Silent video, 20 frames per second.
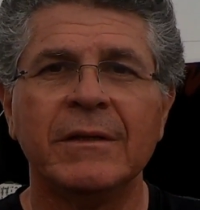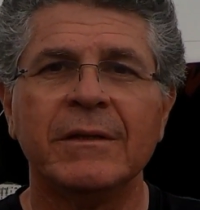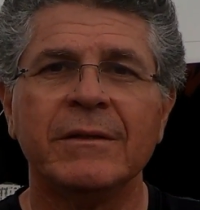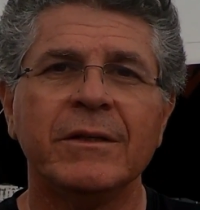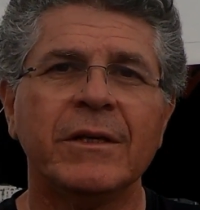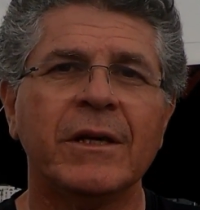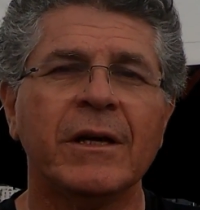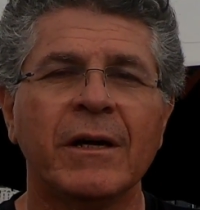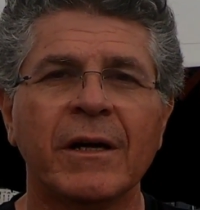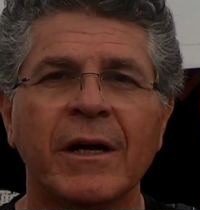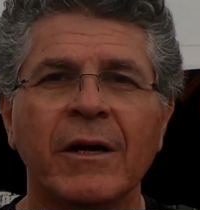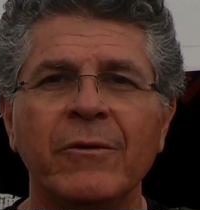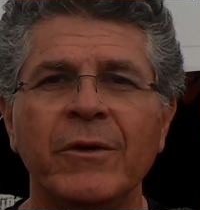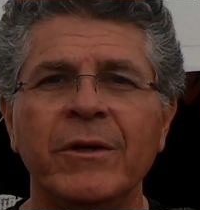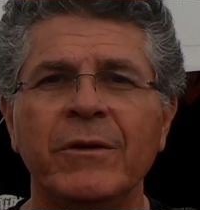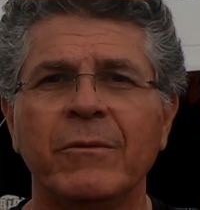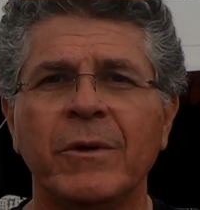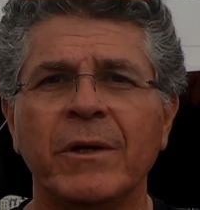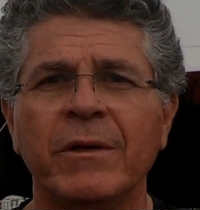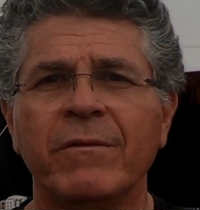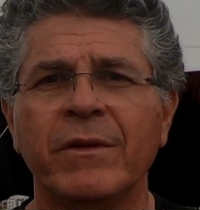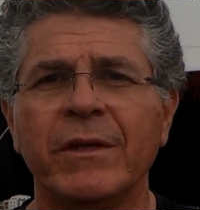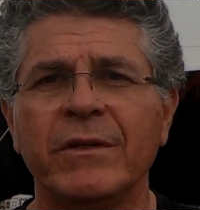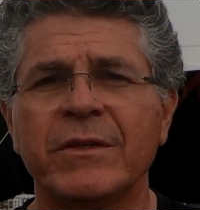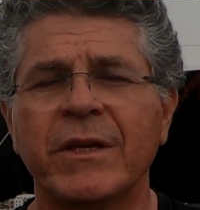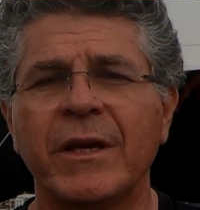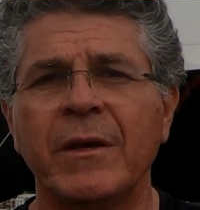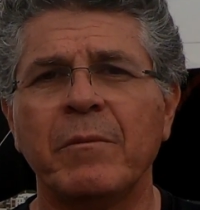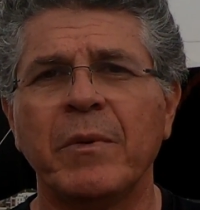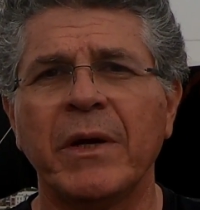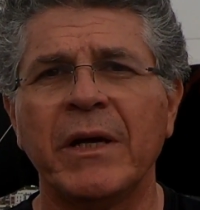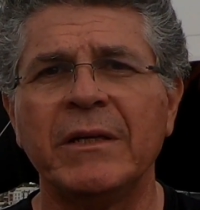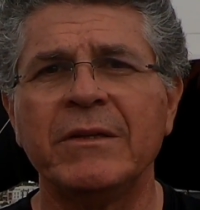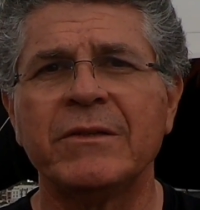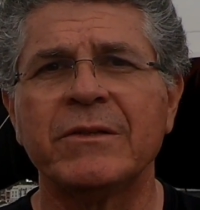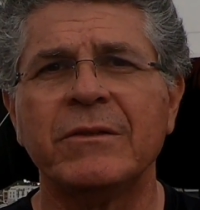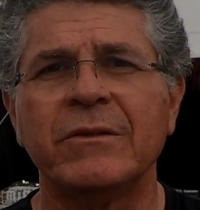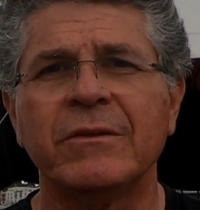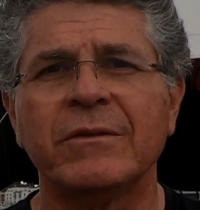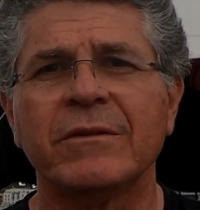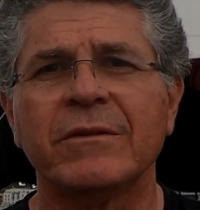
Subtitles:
you can't go into one of these campaigns and not